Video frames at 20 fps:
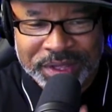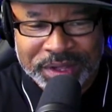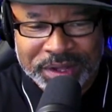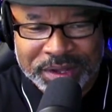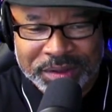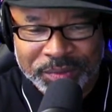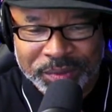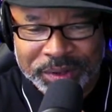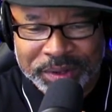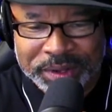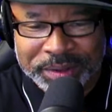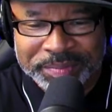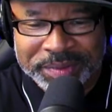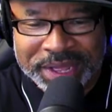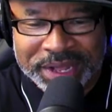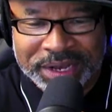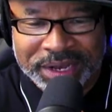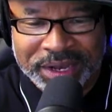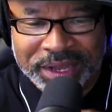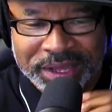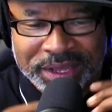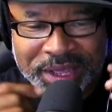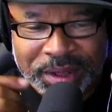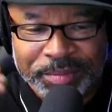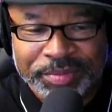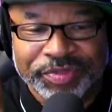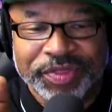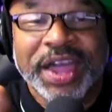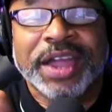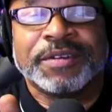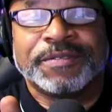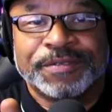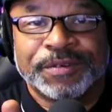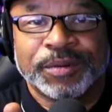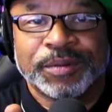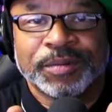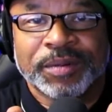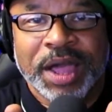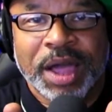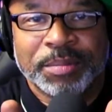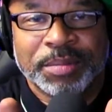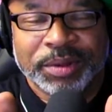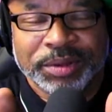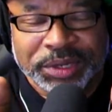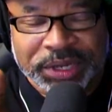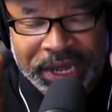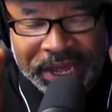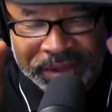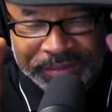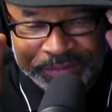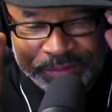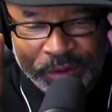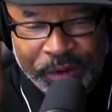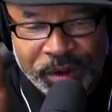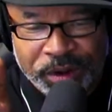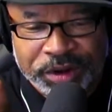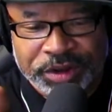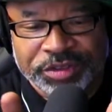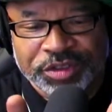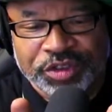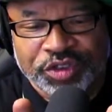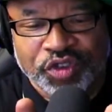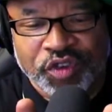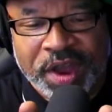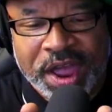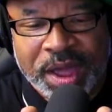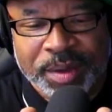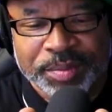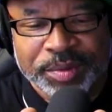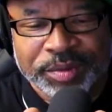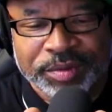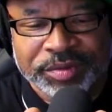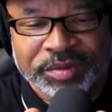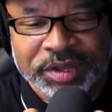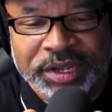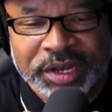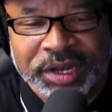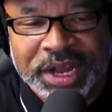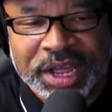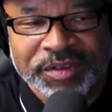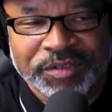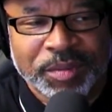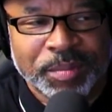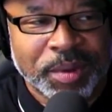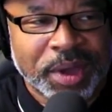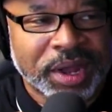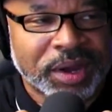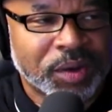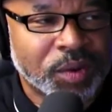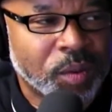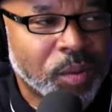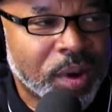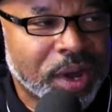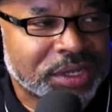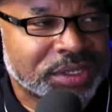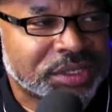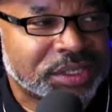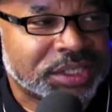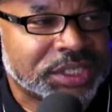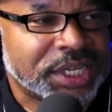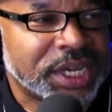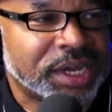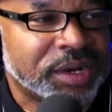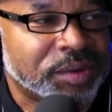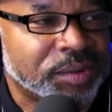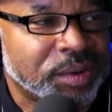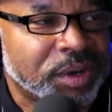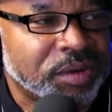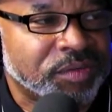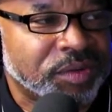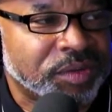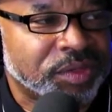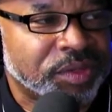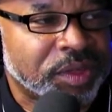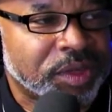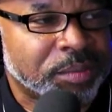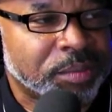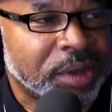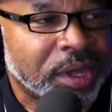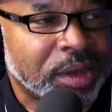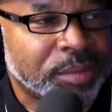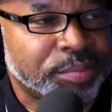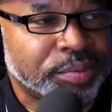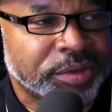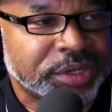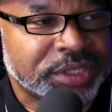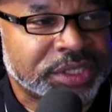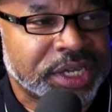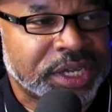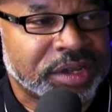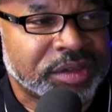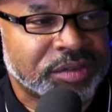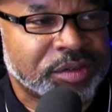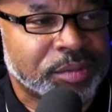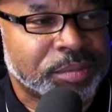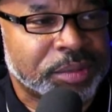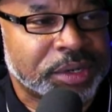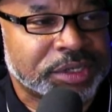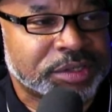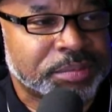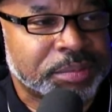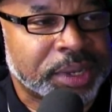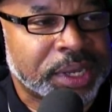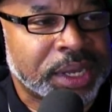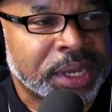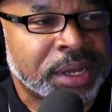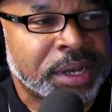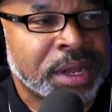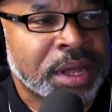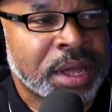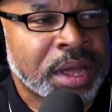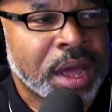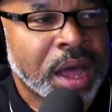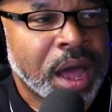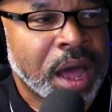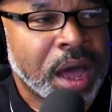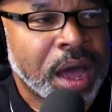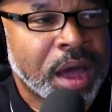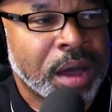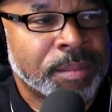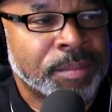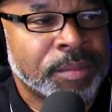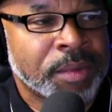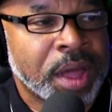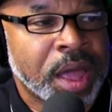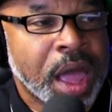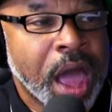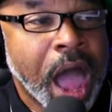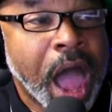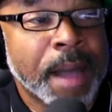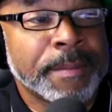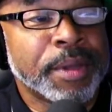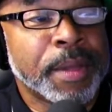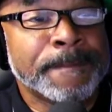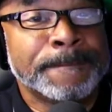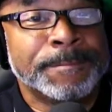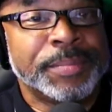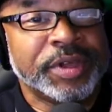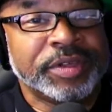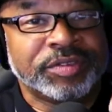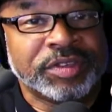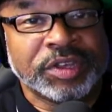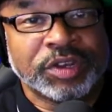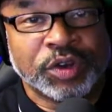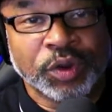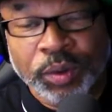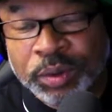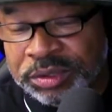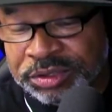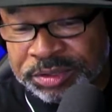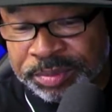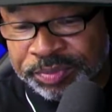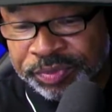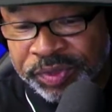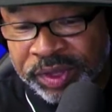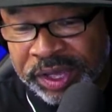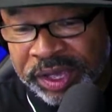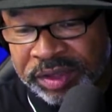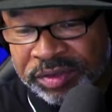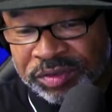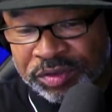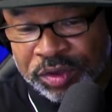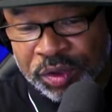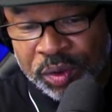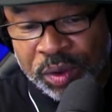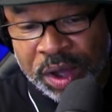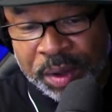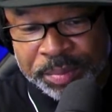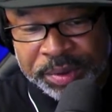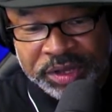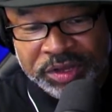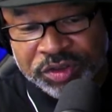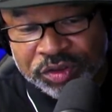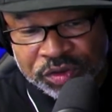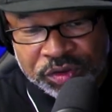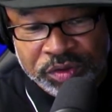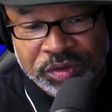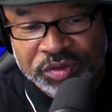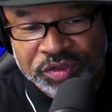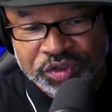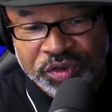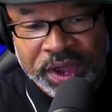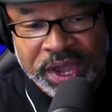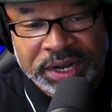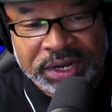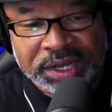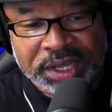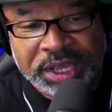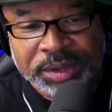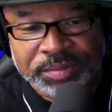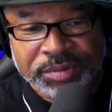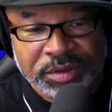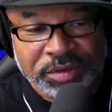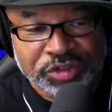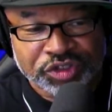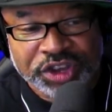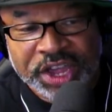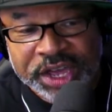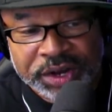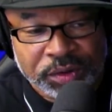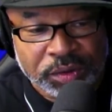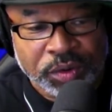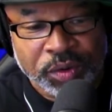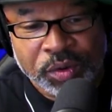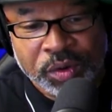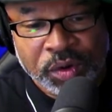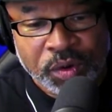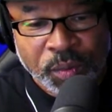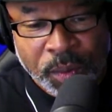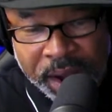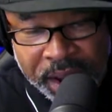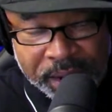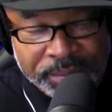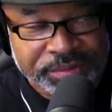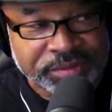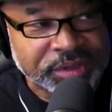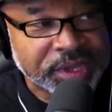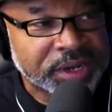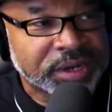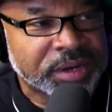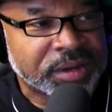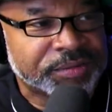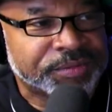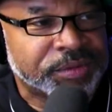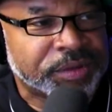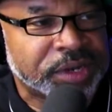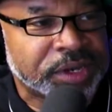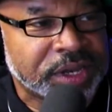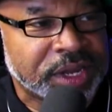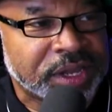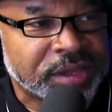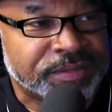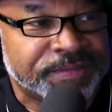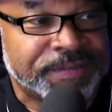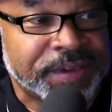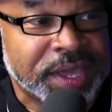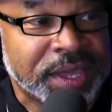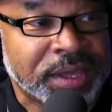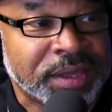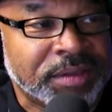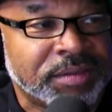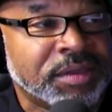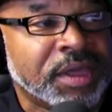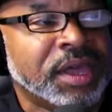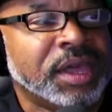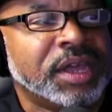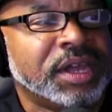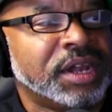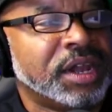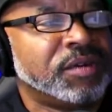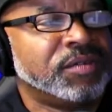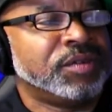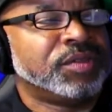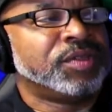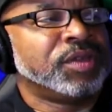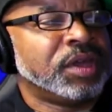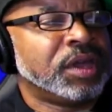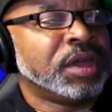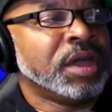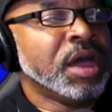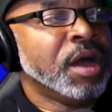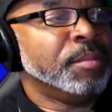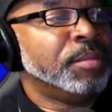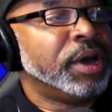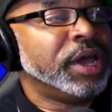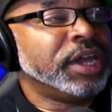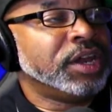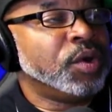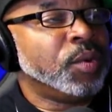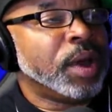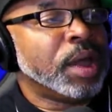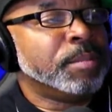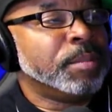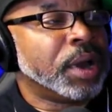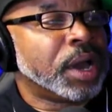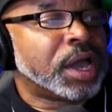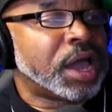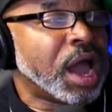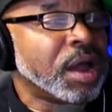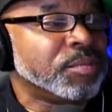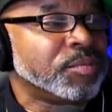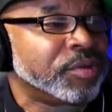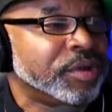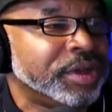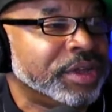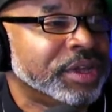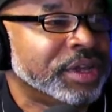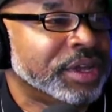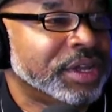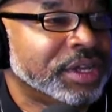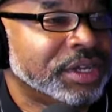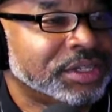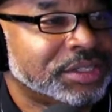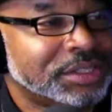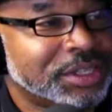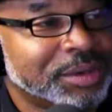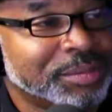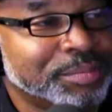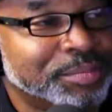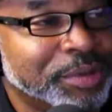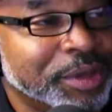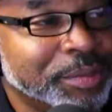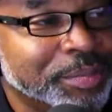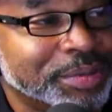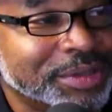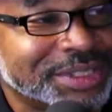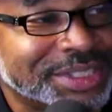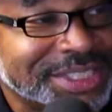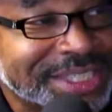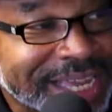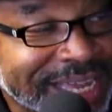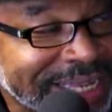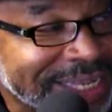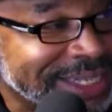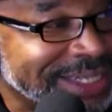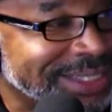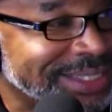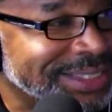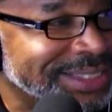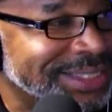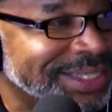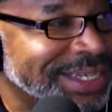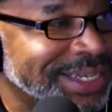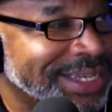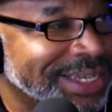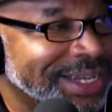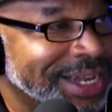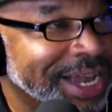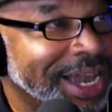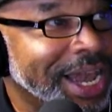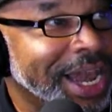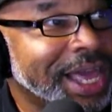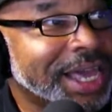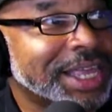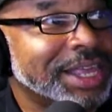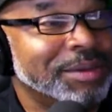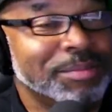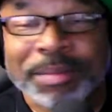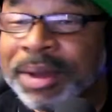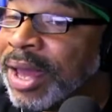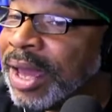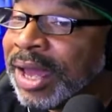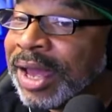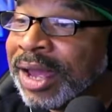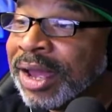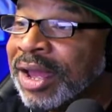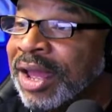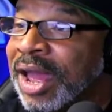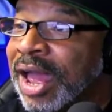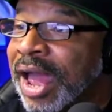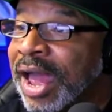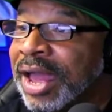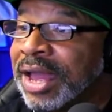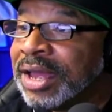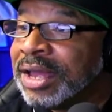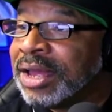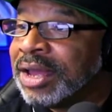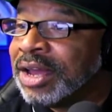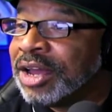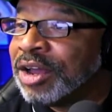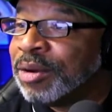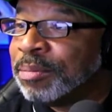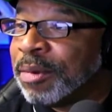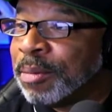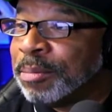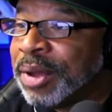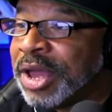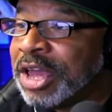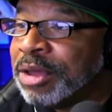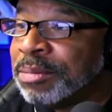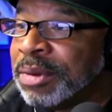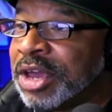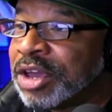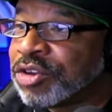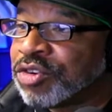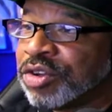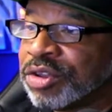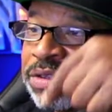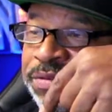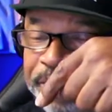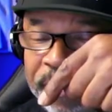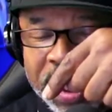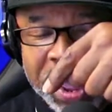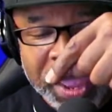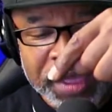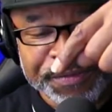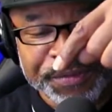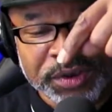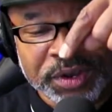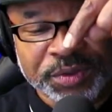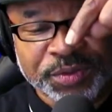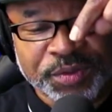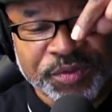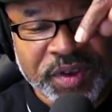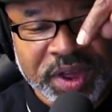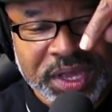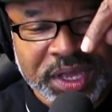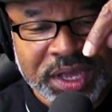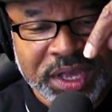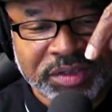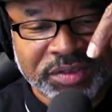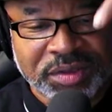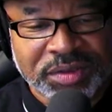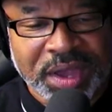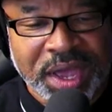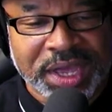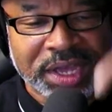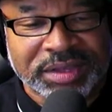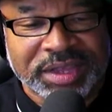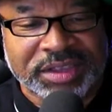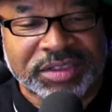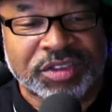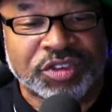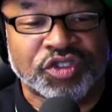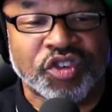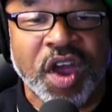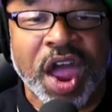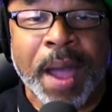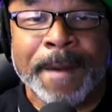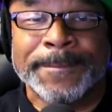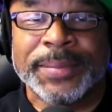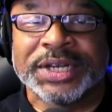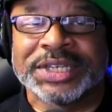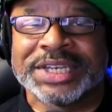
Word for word: well, I'm not lucky. I'm thankful. How about that for all the subscribers and everybody who watched the channel and everything, man. Appreciate it so much, man. Um, I've been busy doing some things, so I've been trying to keep the channel going while I'm setting up for the next phase and everything. But anyway, Montgomery, some people change. Lucky man. Hey, my main man Christopher asked for this one right here, so y'all hit that subscribe button,